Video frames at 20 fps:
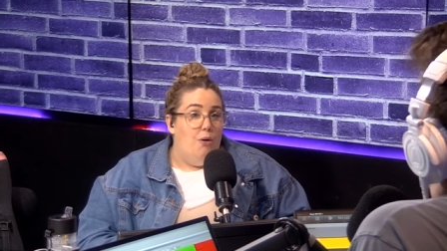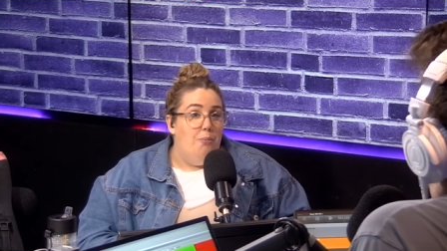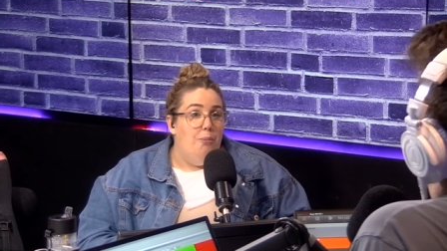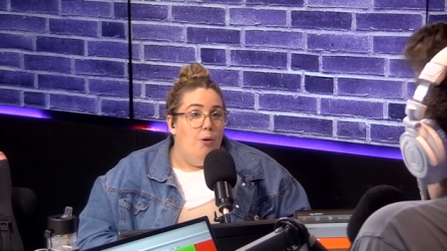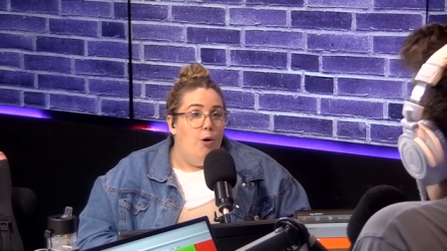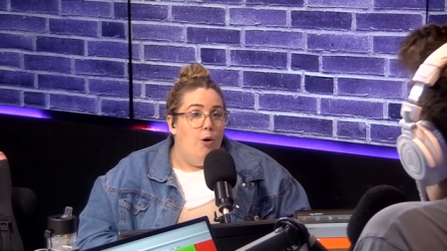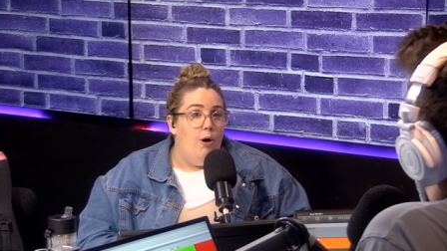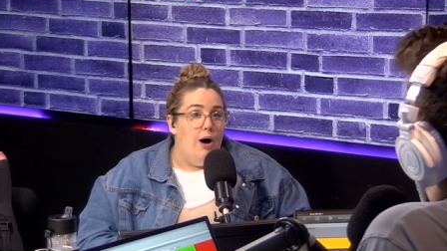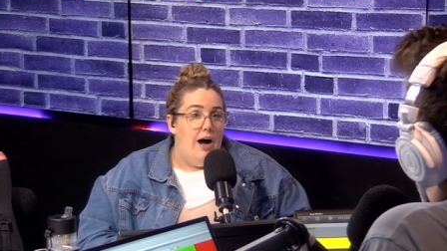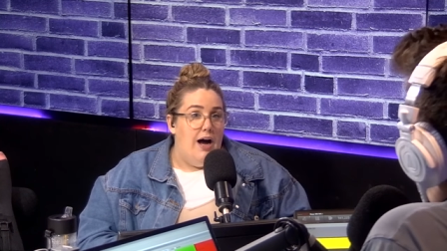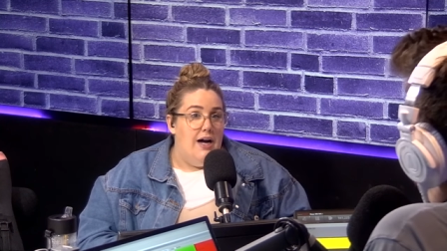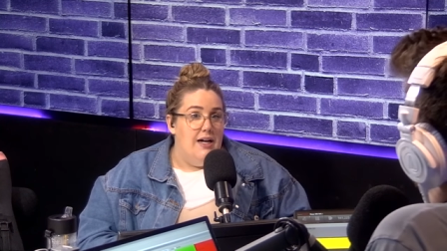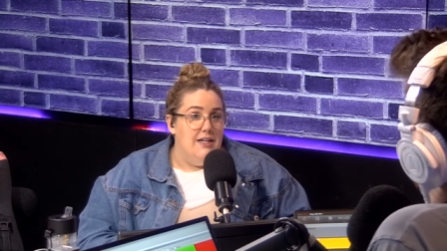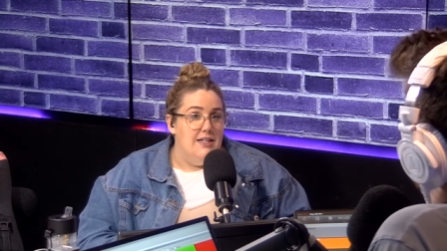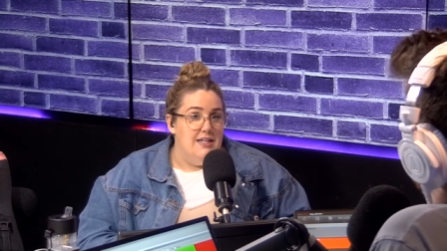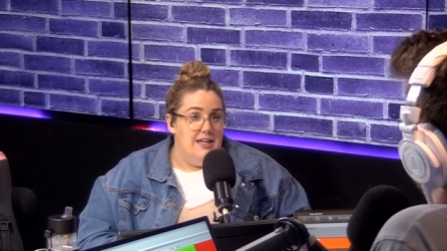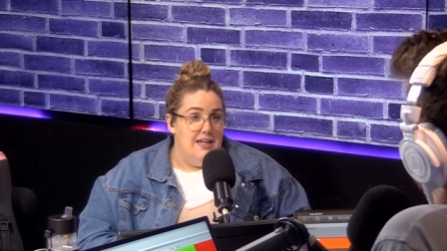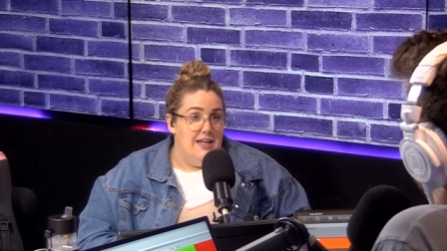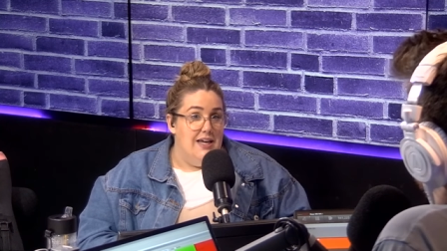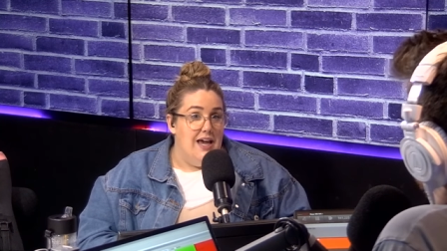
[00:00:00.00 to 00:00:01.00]
Poor
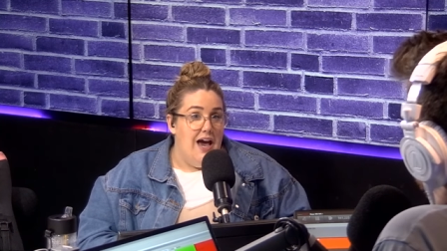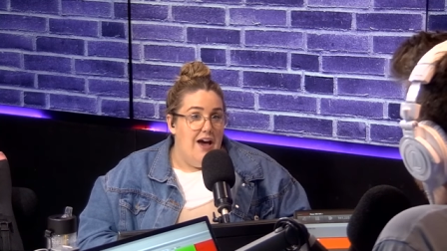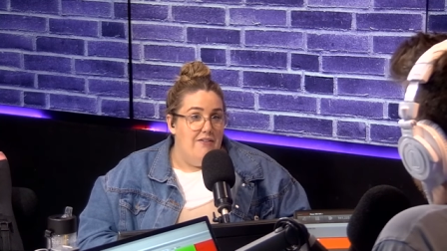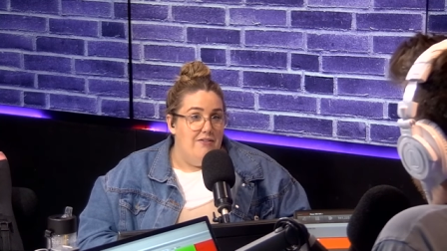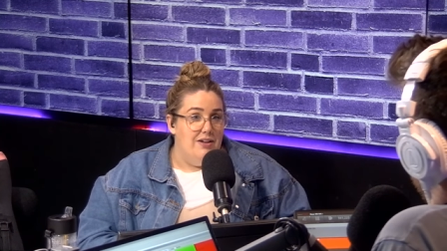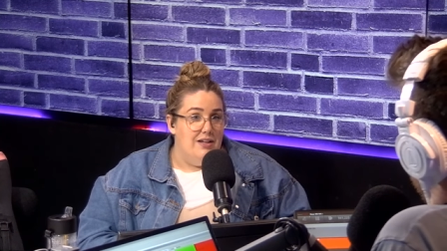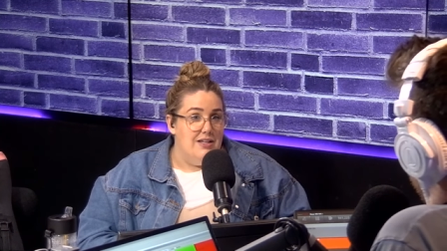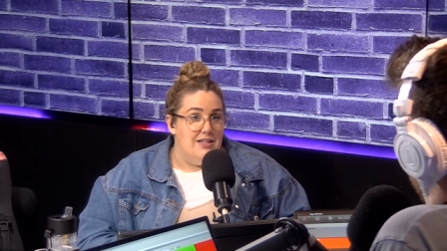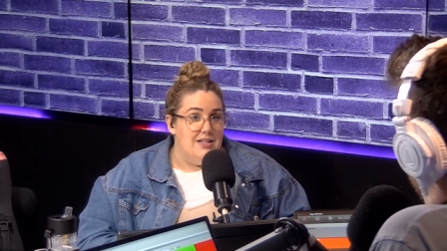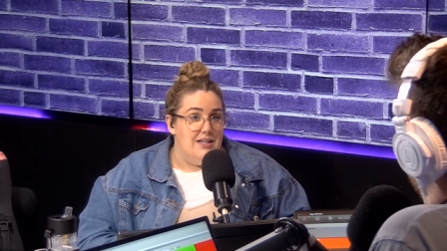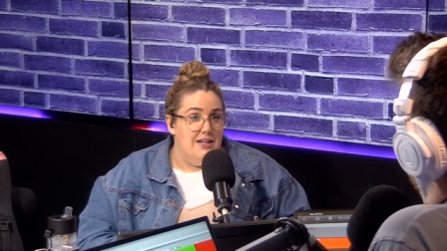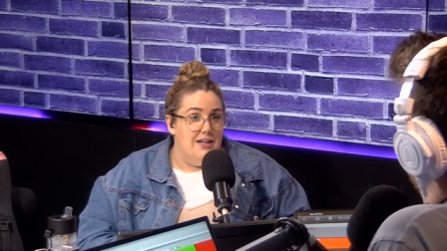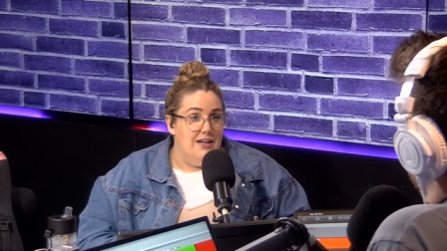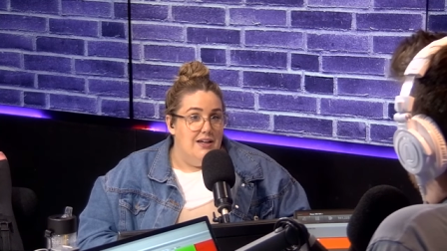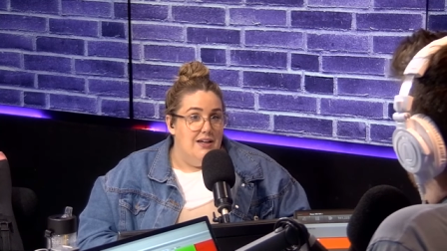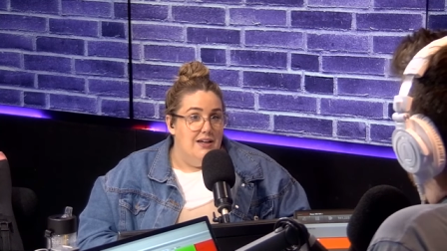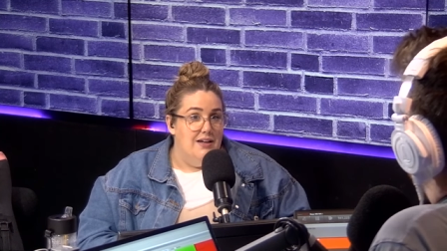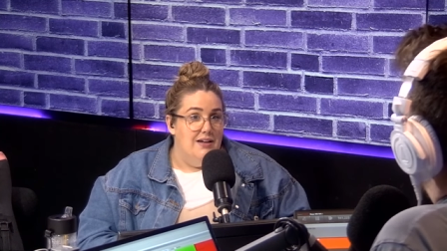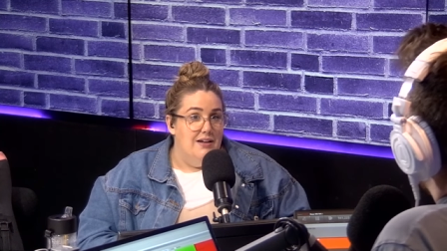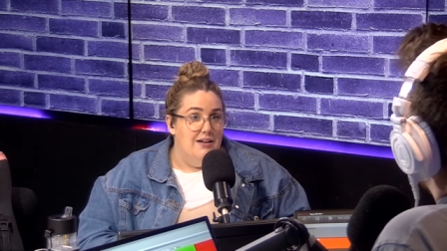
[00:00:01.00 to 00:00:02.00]
auntie having
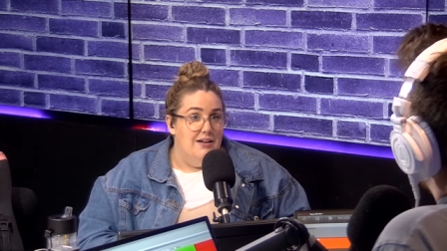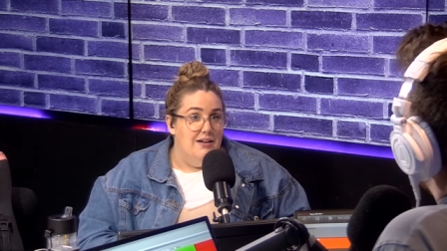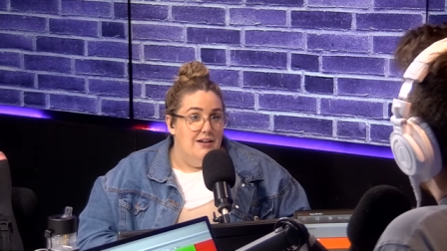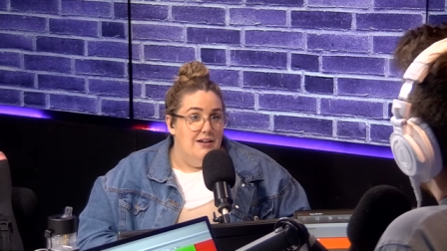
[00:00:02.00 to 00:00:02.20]
to